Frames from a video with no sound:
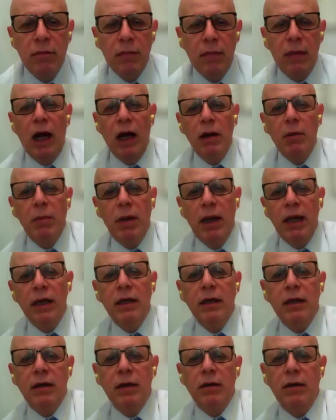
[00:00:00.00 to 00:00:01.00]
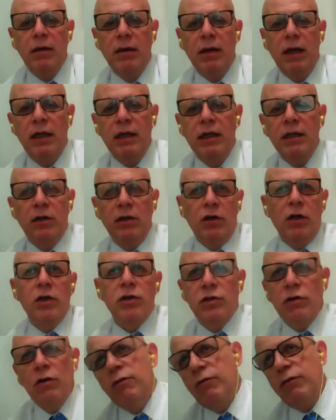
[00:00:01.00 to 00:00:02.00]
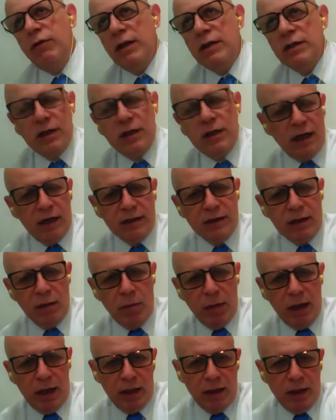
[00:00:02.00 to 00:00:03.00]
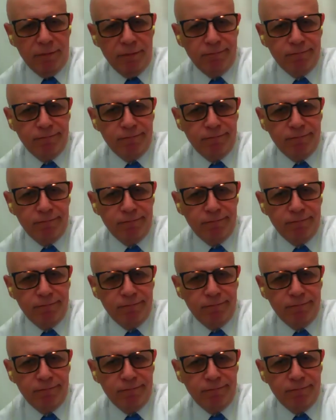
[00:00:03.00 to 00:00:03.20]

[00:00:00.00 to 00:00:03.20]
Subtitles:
I'll make an international offense against Albania.